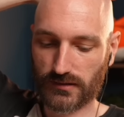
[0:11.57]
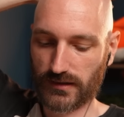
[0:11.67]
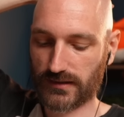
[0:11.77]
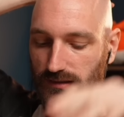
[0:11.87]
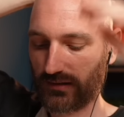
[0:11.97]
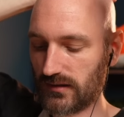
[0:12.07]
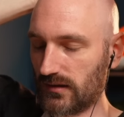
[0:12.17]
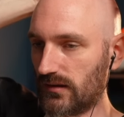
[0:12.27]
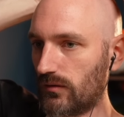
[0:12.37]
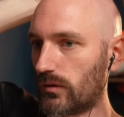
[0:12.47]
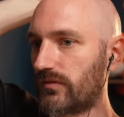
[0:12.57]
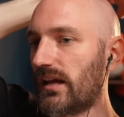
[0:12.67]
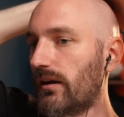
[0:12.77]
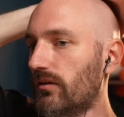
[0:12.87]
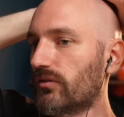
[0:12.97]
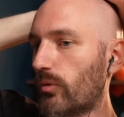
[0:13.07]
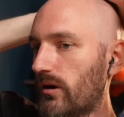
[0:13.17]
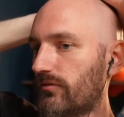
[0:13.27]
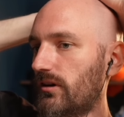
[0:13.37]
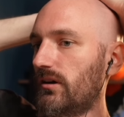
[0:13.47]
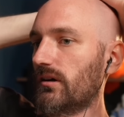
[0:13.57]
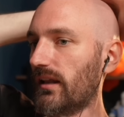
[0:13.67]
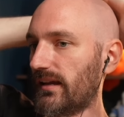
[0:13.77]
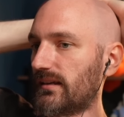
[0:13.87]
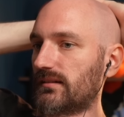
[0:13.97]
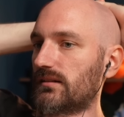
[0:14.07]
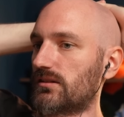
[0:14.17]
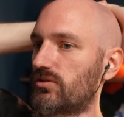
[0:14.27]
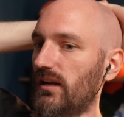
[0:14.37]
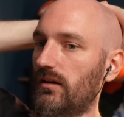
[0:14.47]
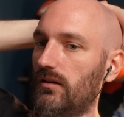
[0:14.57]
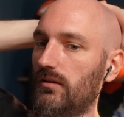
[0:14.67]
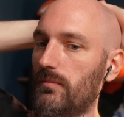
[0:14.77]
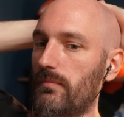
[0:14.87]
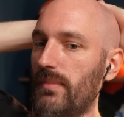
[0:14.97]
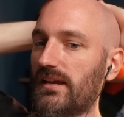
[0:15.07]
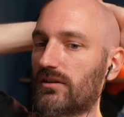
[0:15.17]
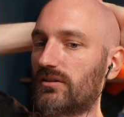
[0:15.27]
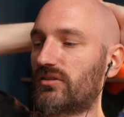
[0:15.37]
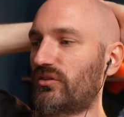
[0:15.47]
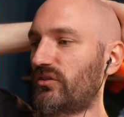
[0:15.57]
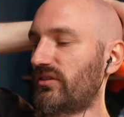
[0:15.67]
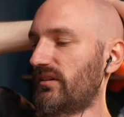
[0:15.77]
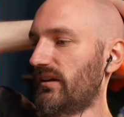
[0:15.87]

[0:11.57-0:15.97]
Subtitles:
like one of our editors, one of our like trailer makers,